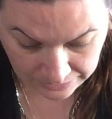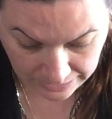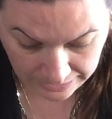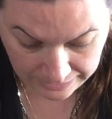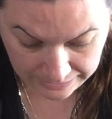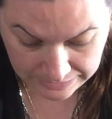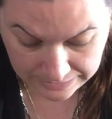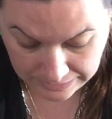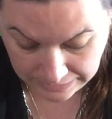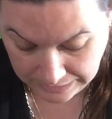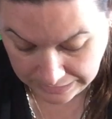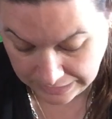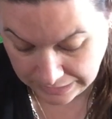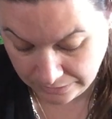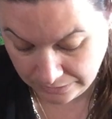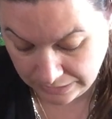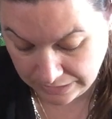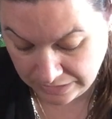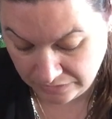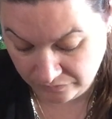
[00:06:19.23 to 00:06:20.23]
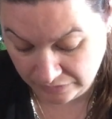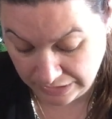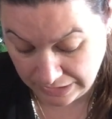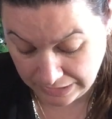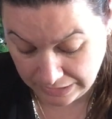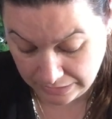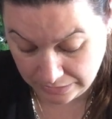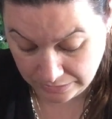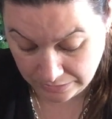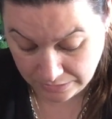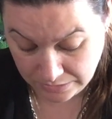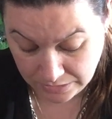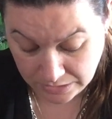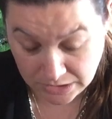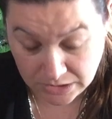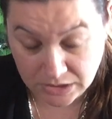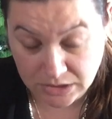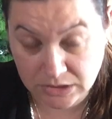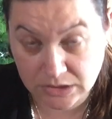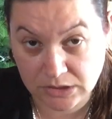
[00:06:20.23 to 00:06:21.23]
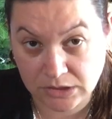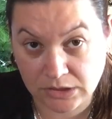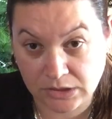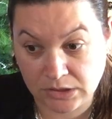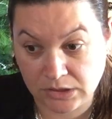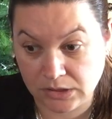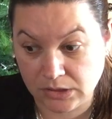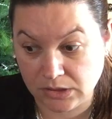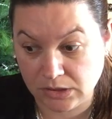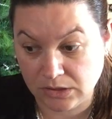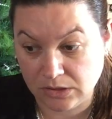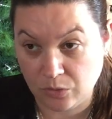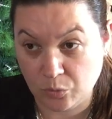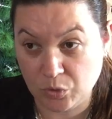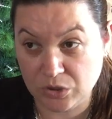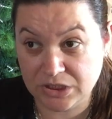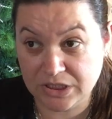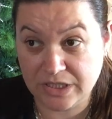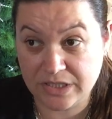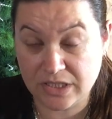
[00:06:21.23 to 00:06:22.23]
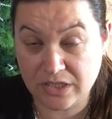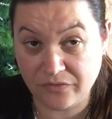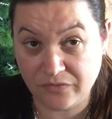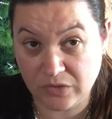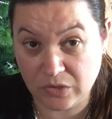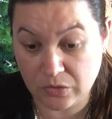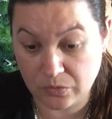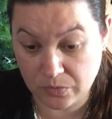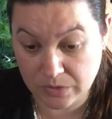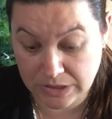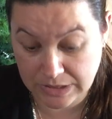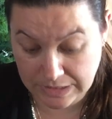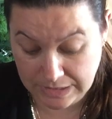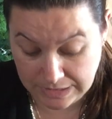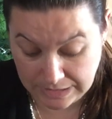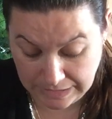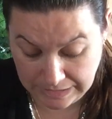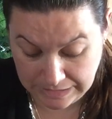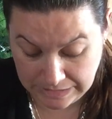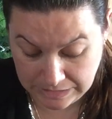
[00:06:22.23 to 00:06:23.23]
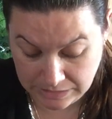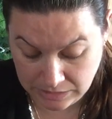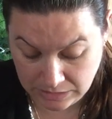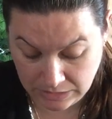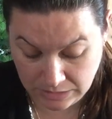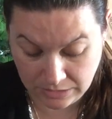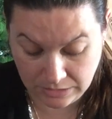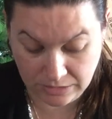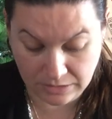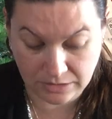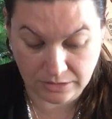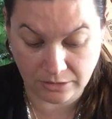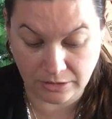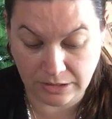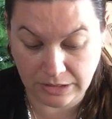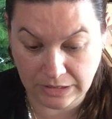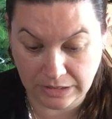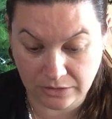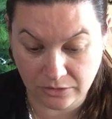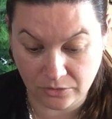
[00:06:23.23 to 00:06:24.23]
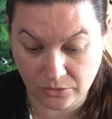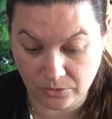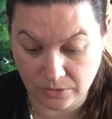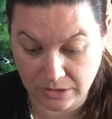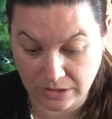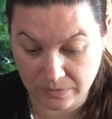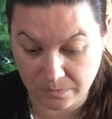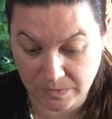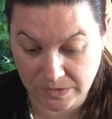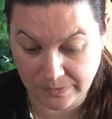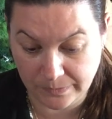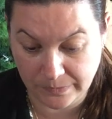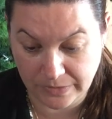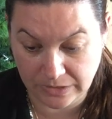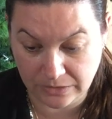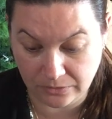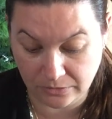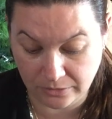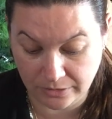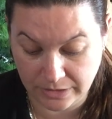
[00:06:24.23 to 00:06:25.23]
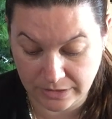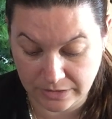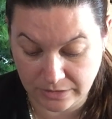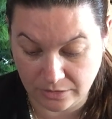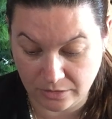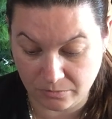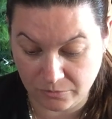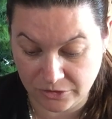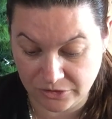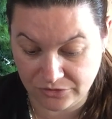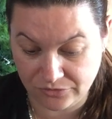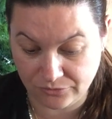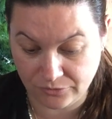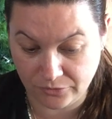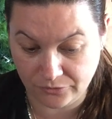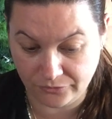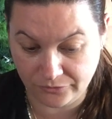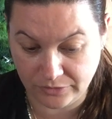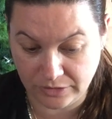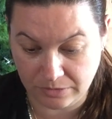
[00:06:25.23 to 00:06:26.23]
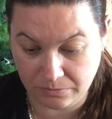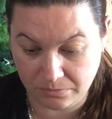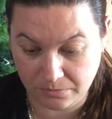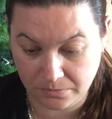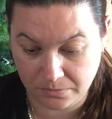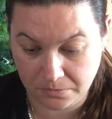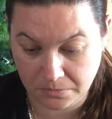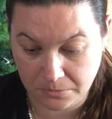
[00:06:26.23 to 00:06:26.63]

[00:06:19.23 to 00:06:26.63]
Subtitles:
18 count Navy Ada, which is difficult to see. So I need to hook up some better lighting on my scroll frame.